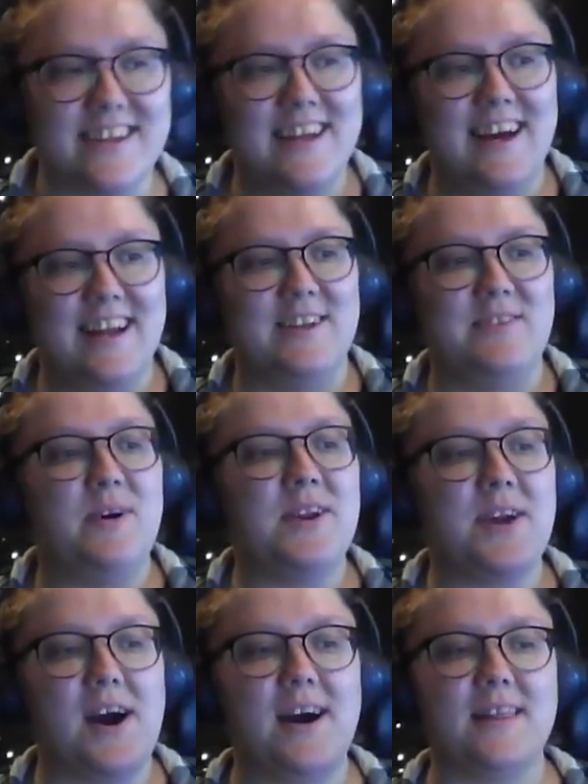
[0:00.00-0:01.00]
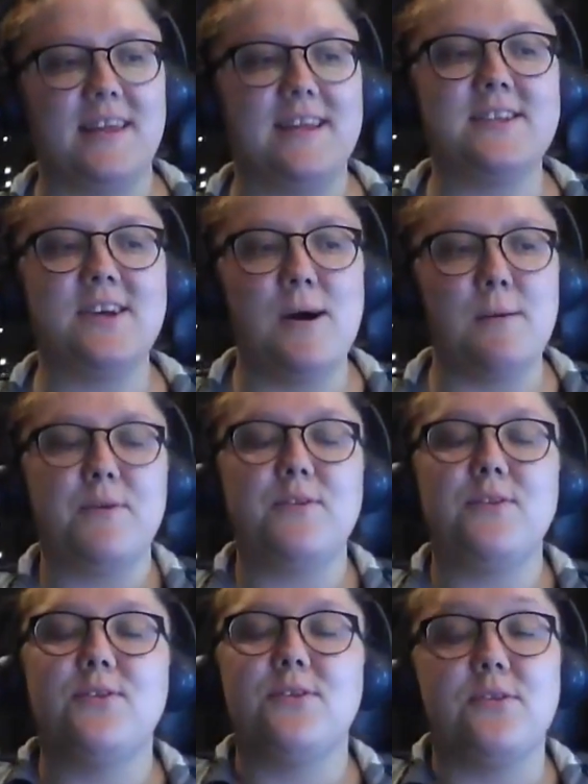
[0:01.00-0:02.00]
then, Helen, what are the top
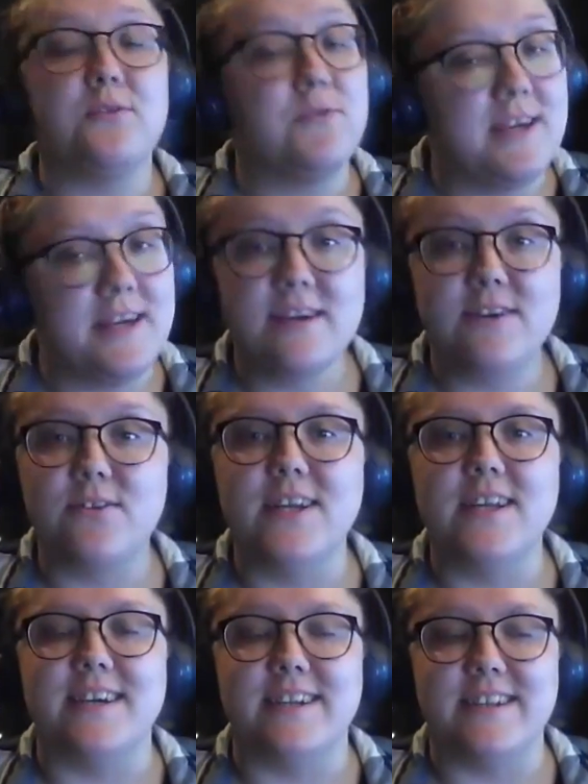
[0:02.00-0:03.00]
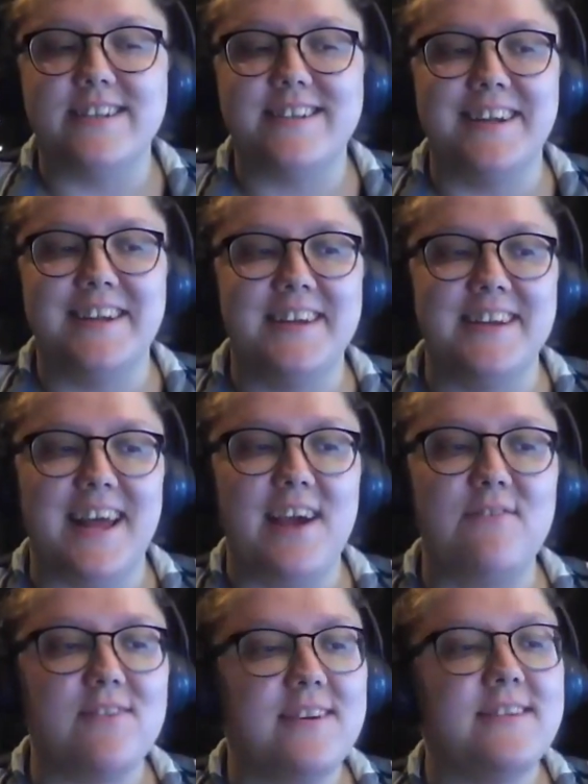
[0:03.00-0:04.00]
3 ingredients that
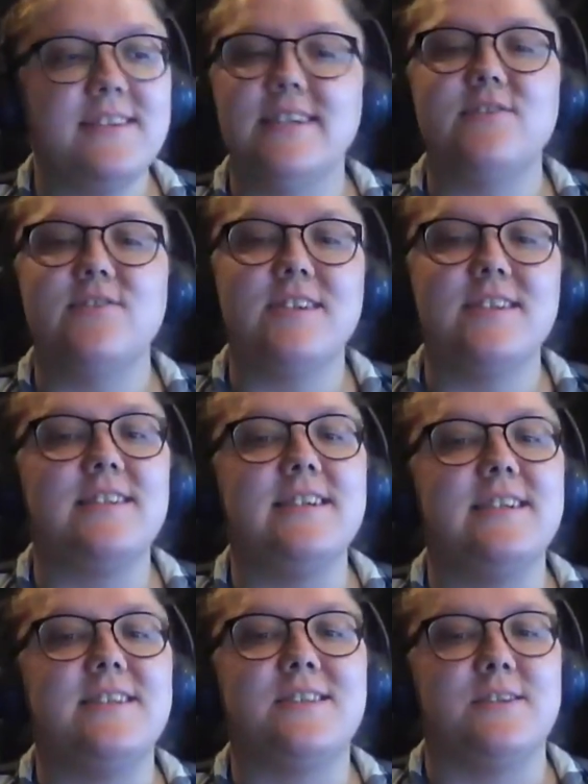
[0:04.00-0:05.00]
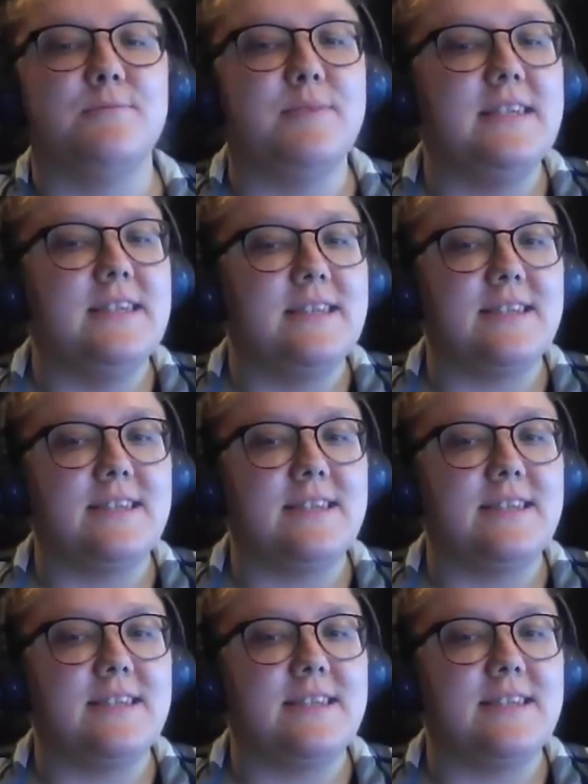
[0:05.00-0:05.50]
every series needs to be